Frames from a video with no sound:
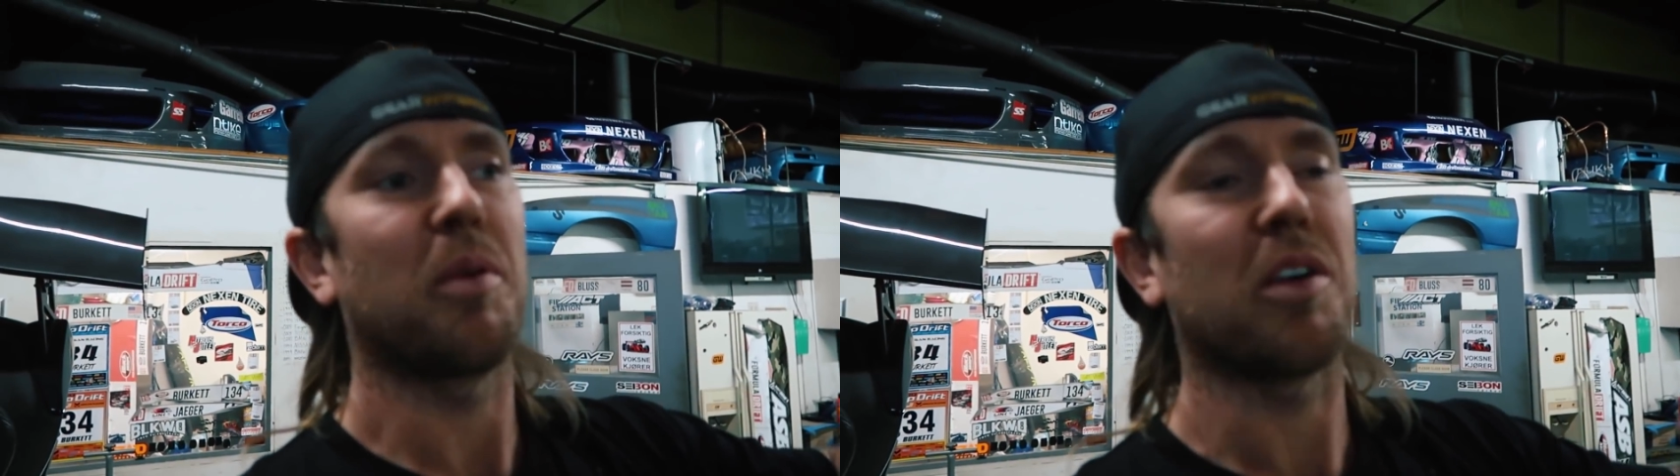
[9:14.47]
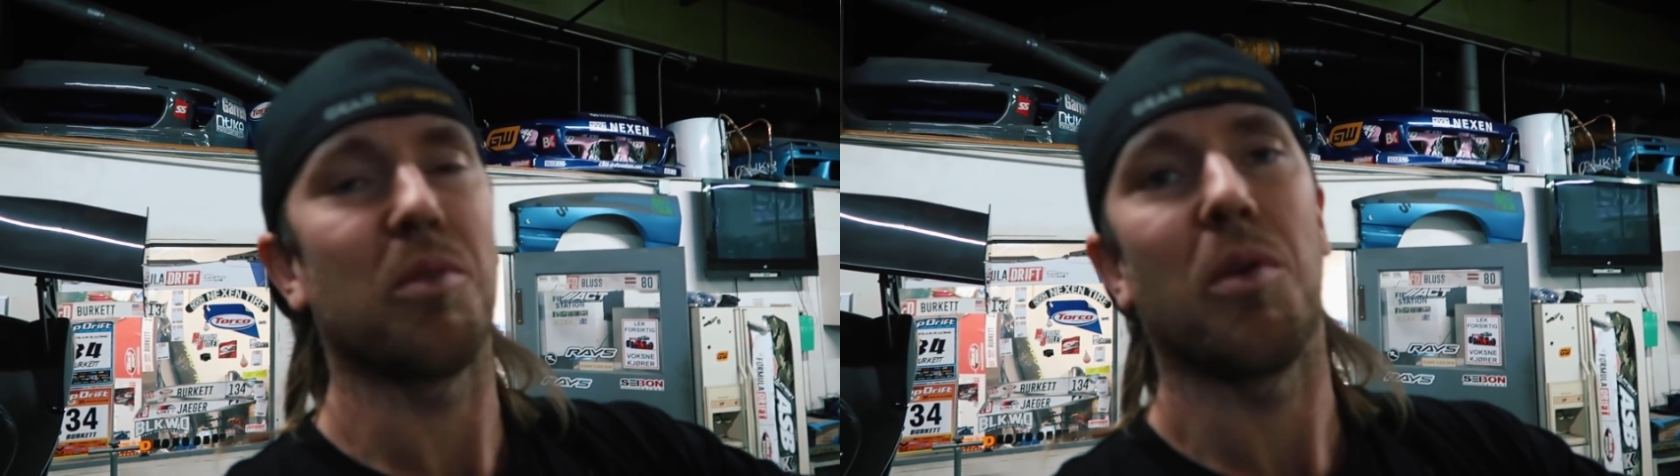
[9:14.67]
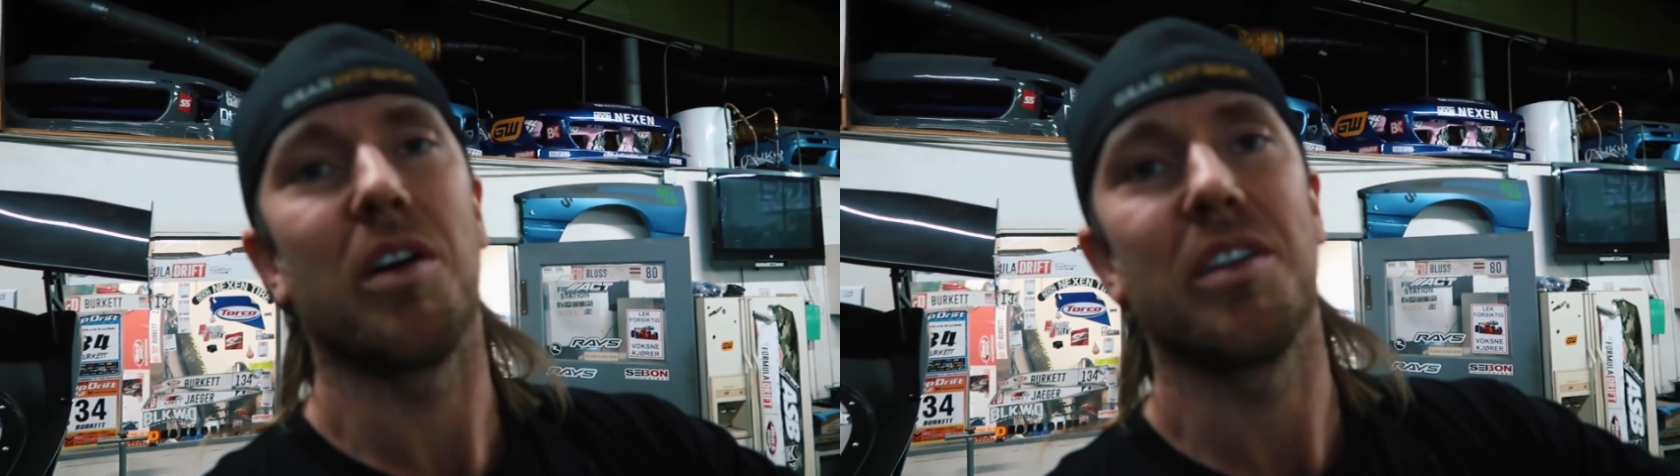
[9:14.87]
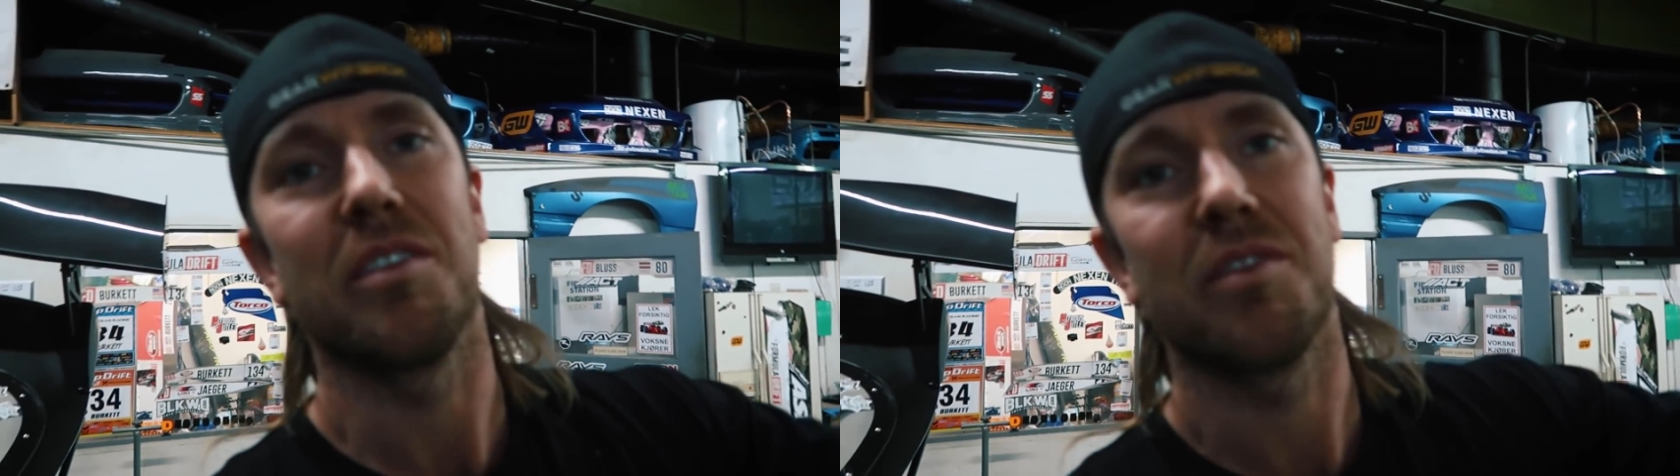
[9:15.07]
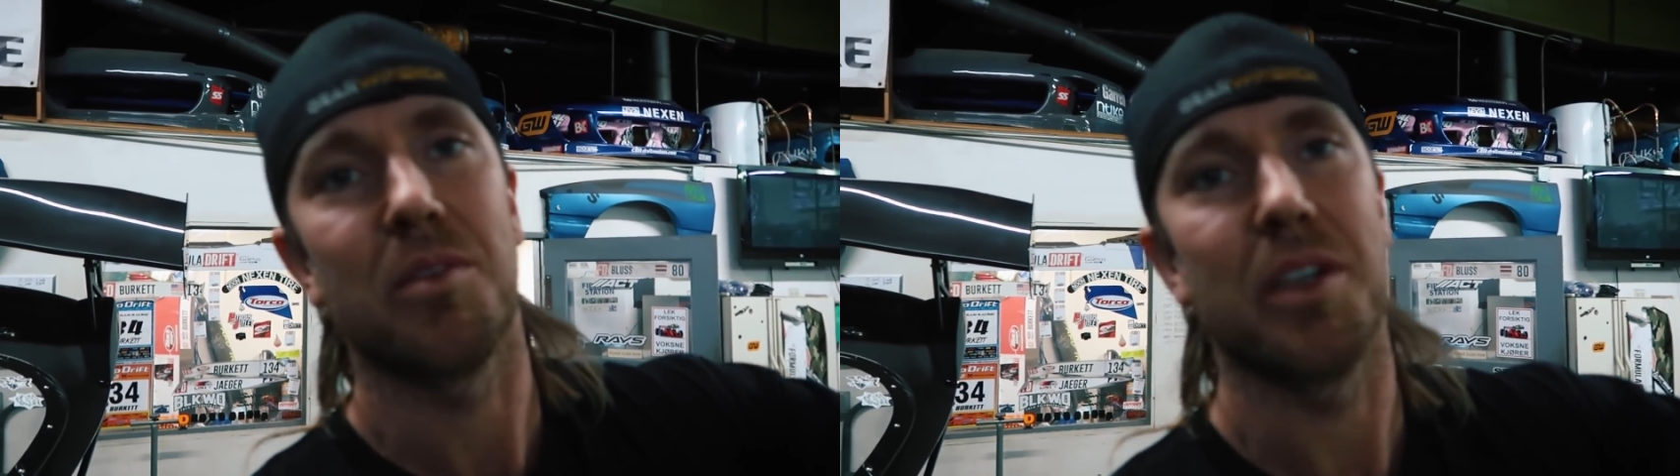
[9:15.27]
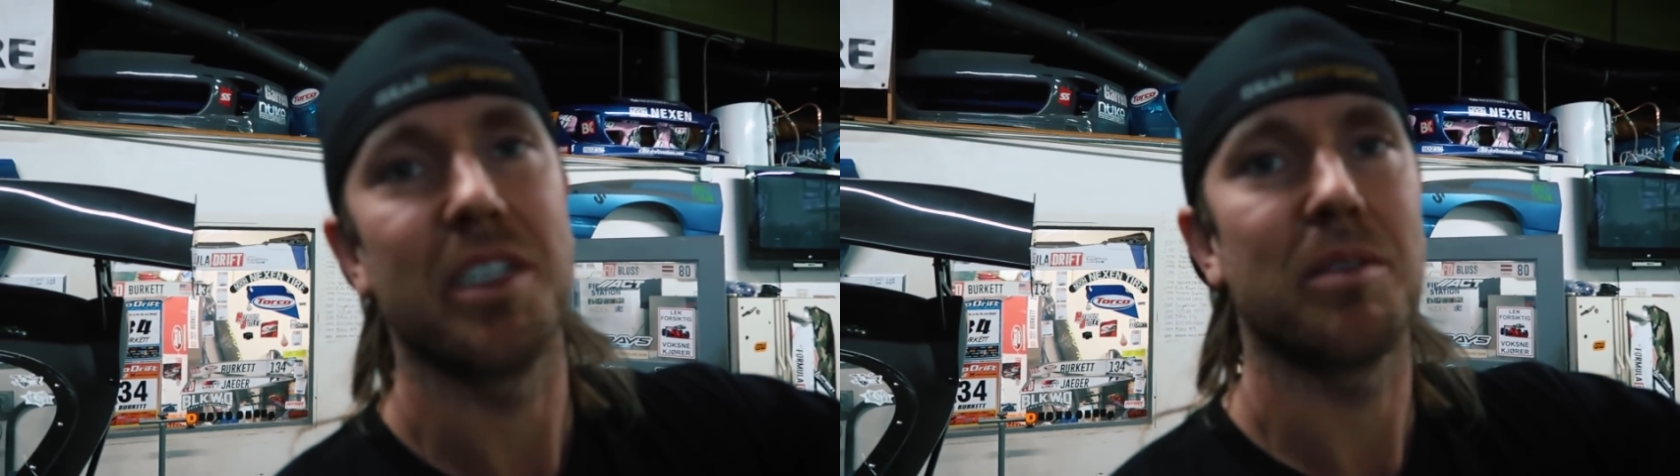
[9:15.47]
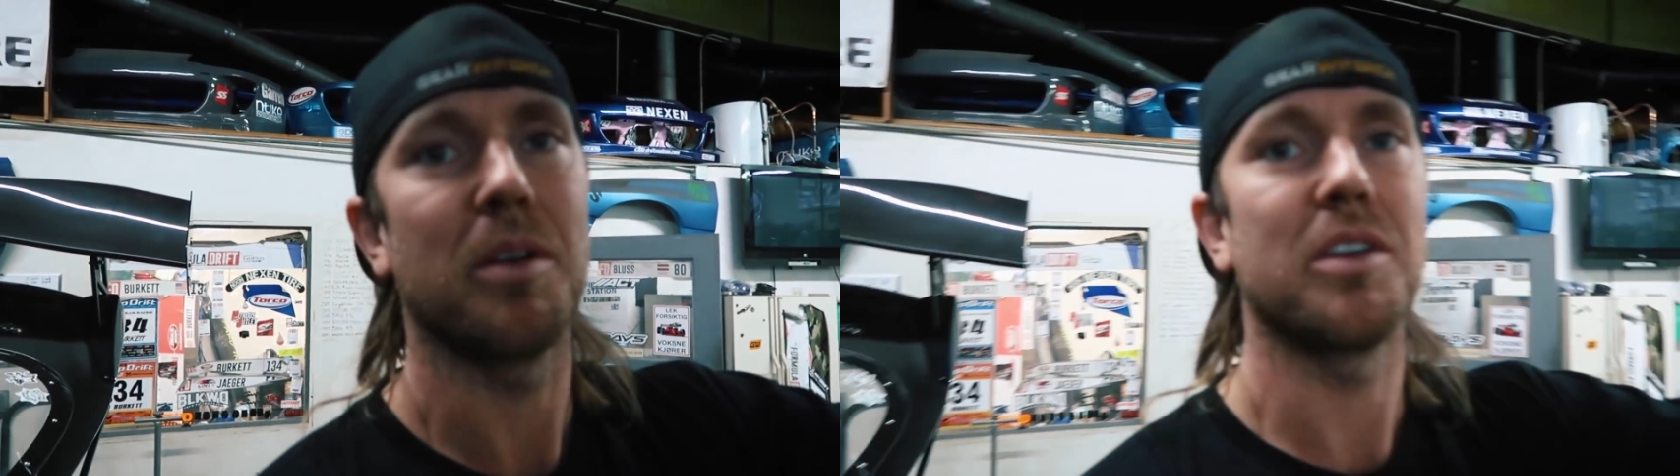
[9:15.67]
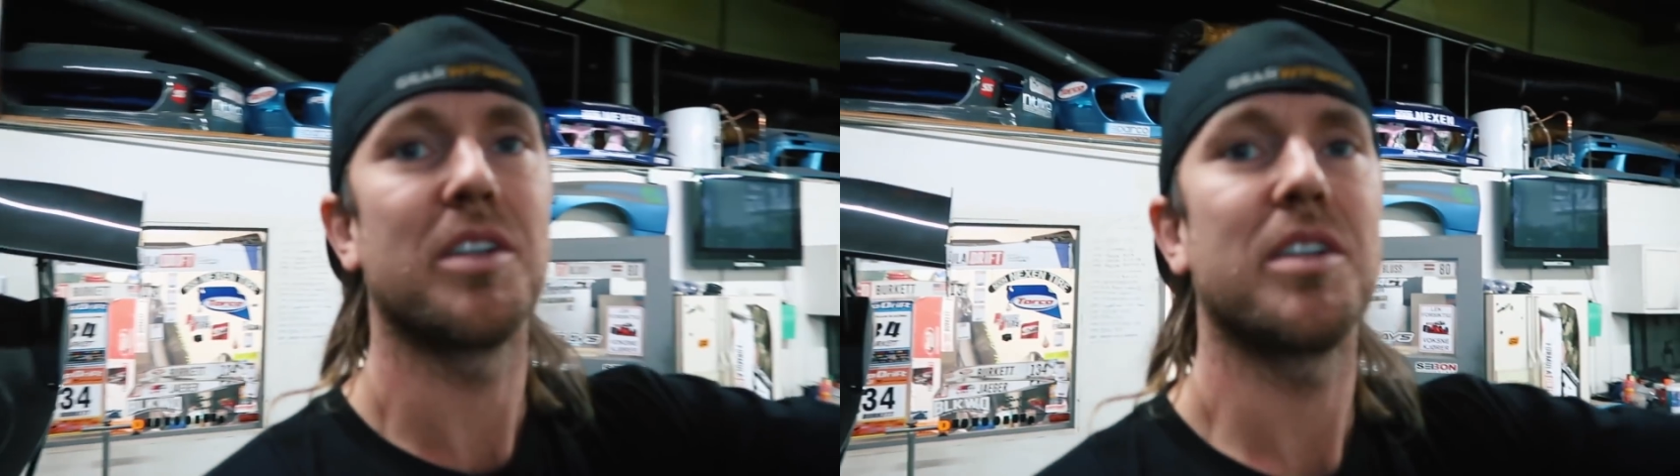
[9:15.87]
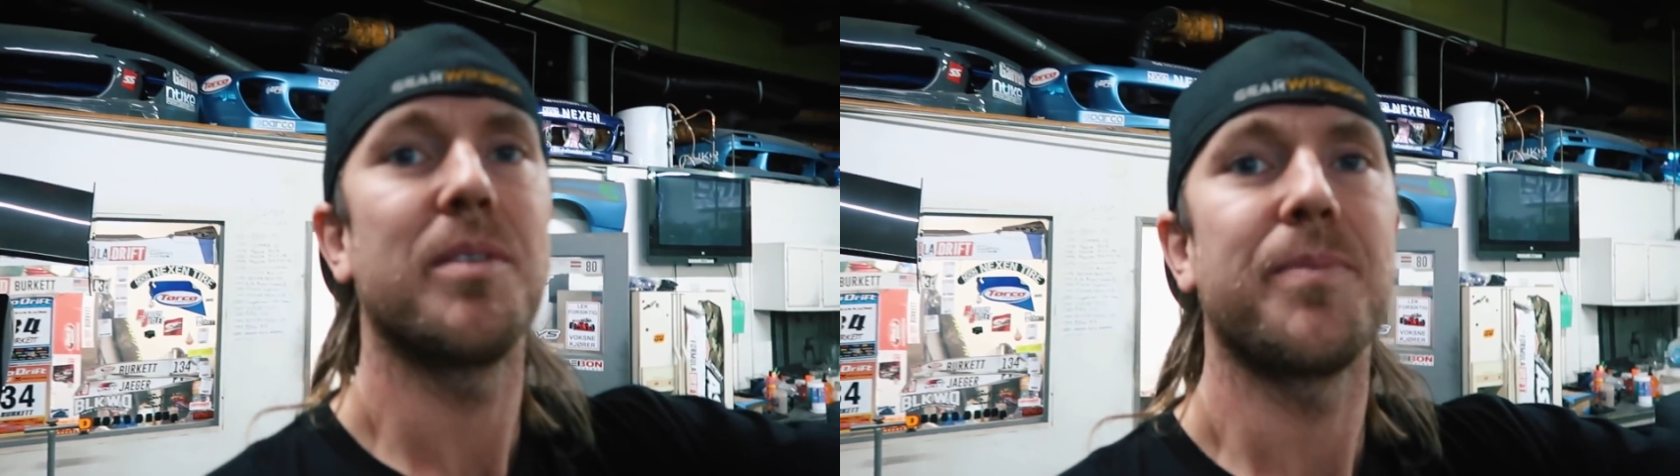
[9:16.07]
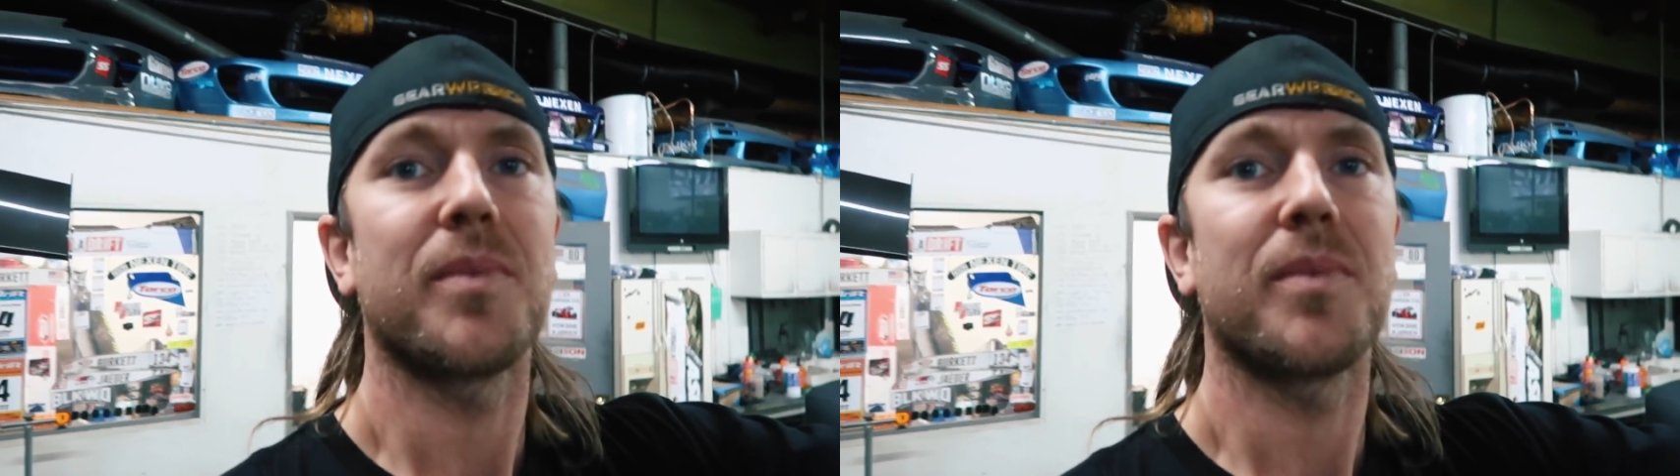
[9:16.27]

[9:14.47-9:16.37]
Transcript: part 1 of the race motor.